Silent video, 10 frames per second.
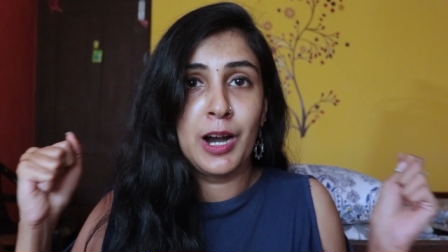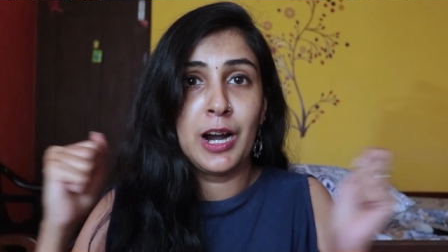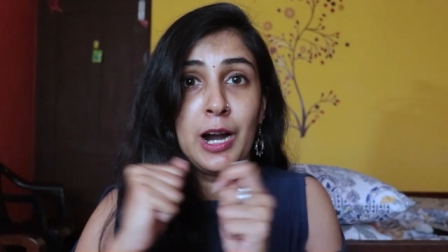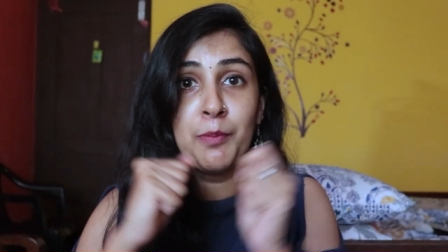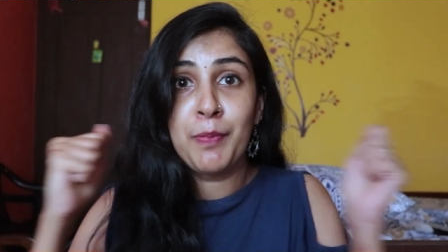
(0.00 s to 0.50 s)

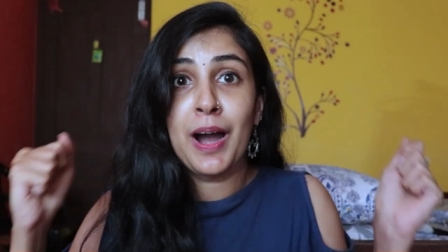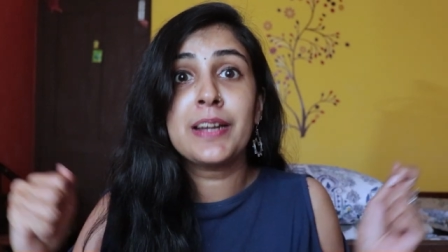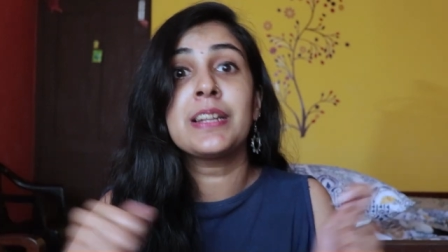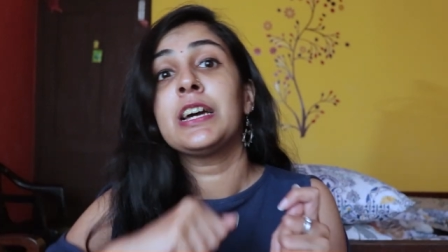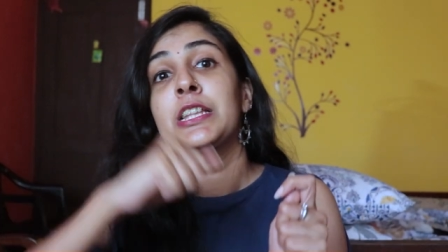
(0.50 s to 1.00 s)

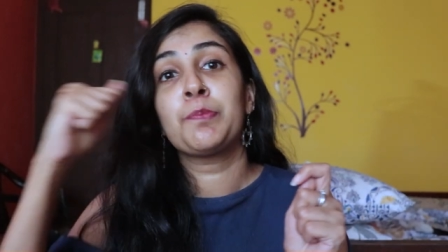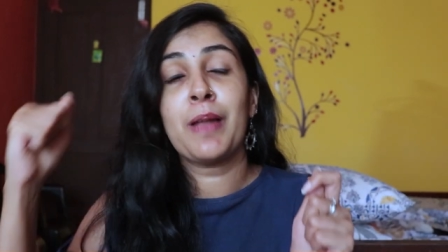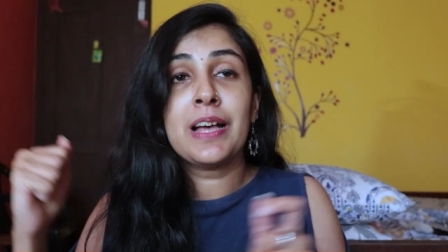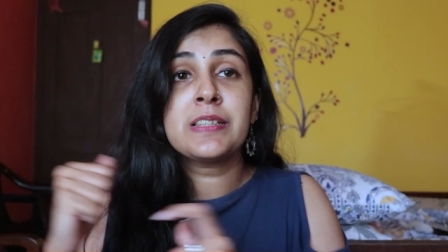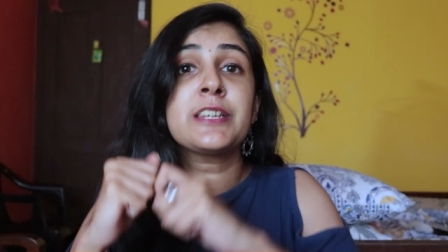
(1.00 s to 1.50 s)
apart the
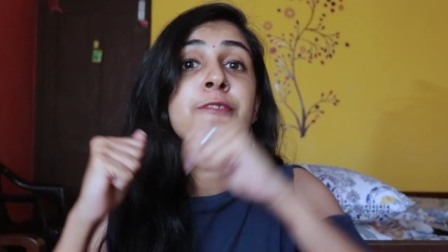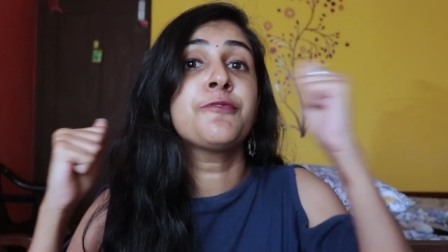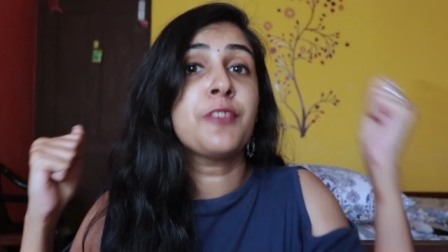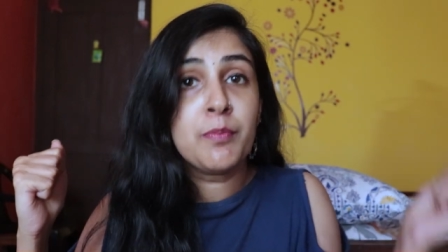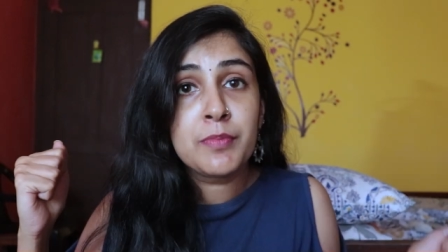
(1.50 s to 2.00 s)
plastic
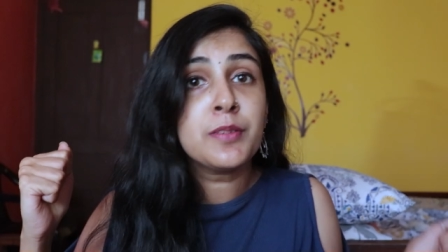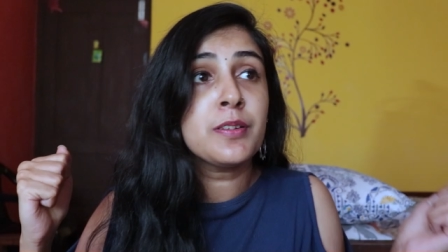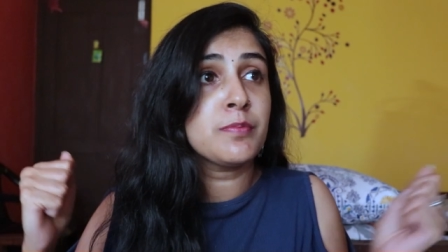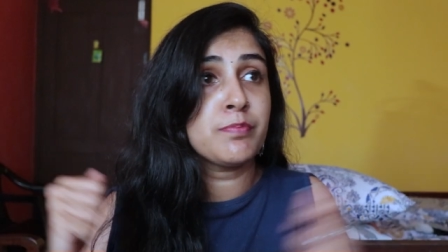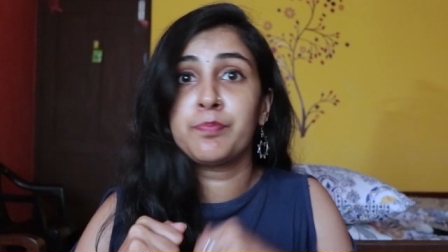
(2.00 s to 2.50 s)
from
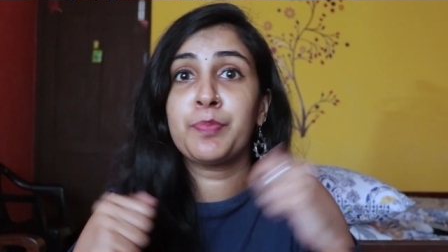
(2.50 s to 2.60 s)
the